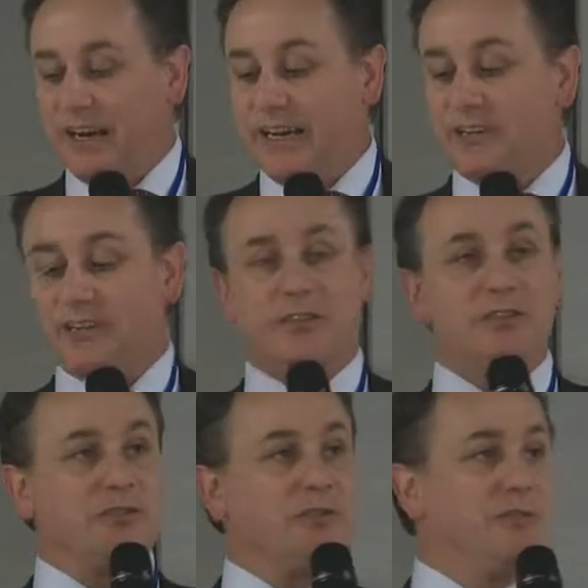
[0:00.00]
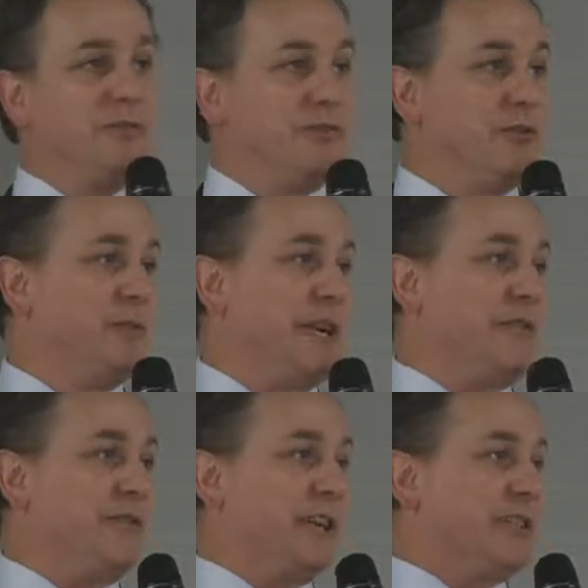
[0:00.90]
I got to do food
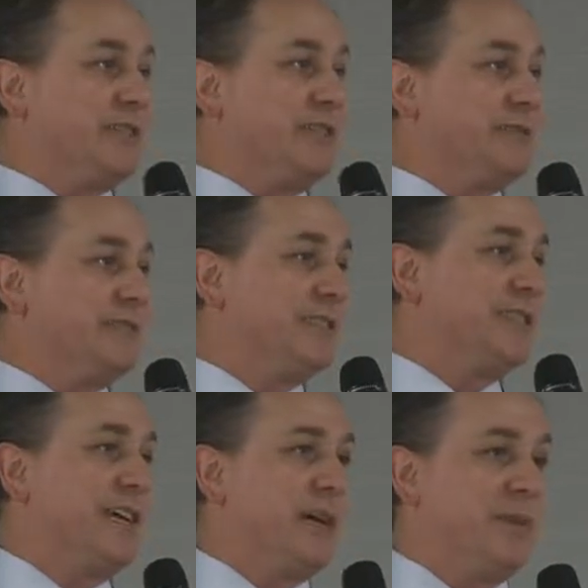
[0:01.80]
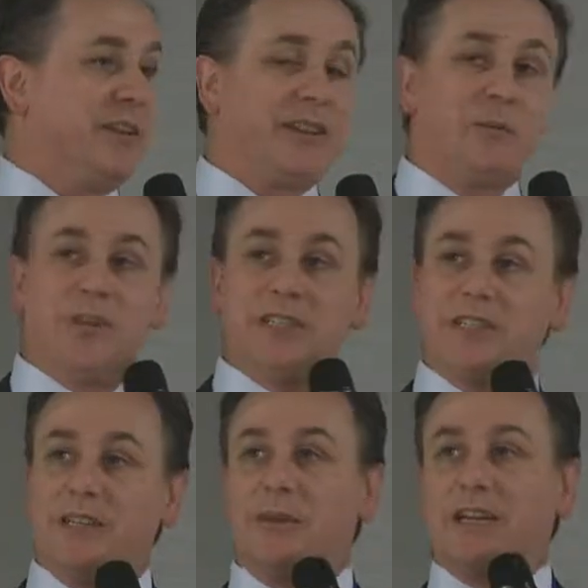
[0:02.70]
manufacturing. I think the best
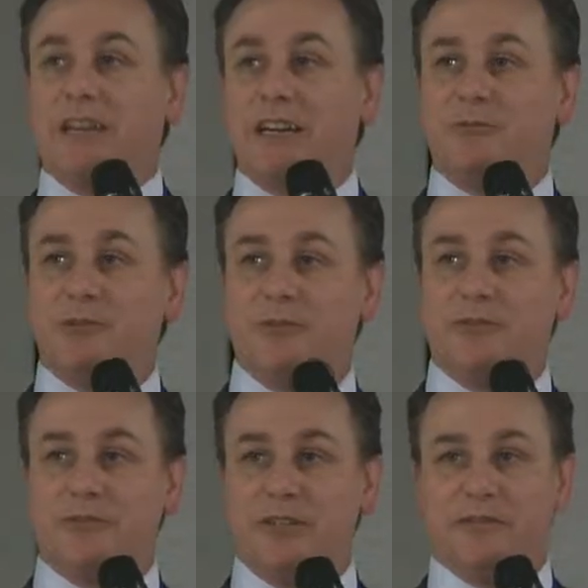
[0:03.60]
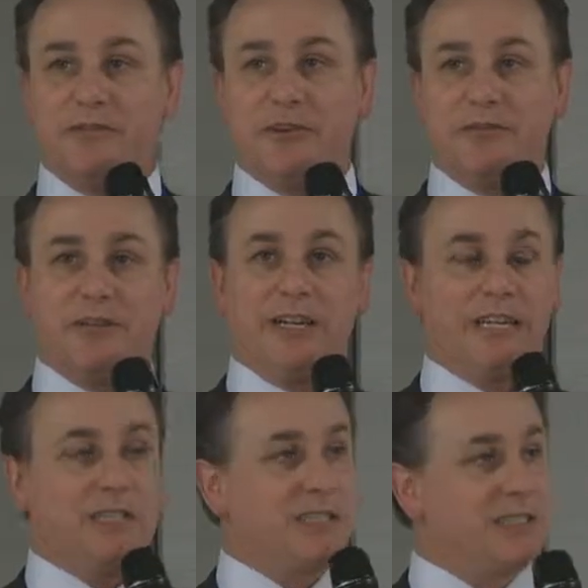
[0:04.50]
thing about that was all the free food on
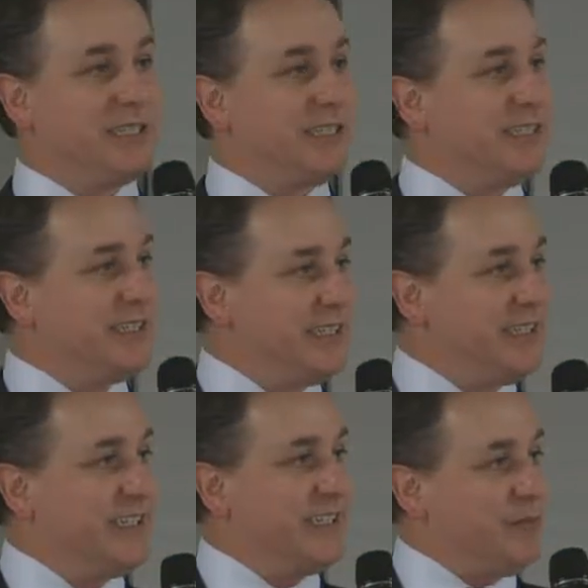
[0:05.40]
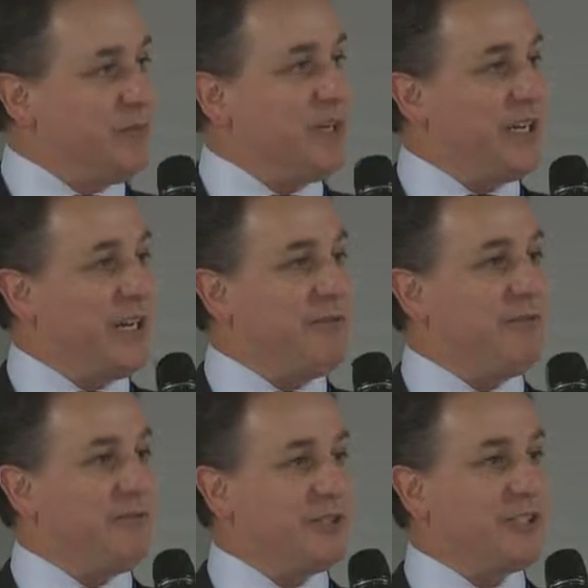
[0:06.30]
Fridays. But
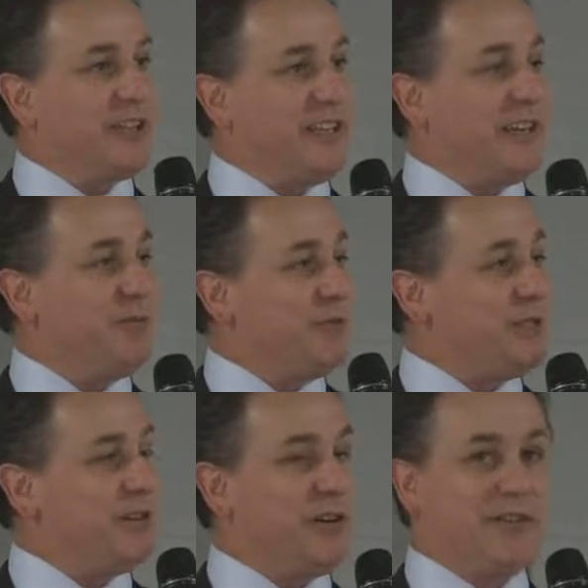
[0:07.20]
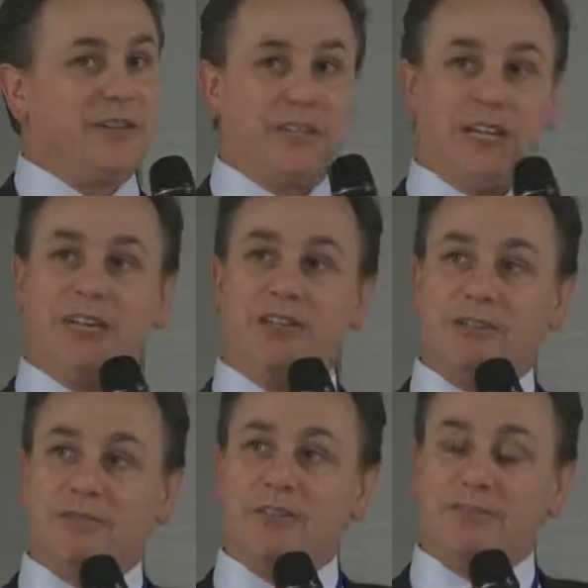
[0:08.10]
unfortunately, I was not on the
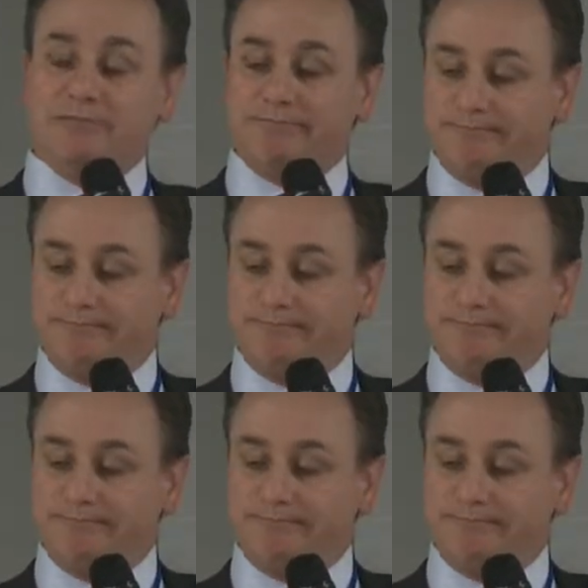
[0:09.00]
Diageo audit.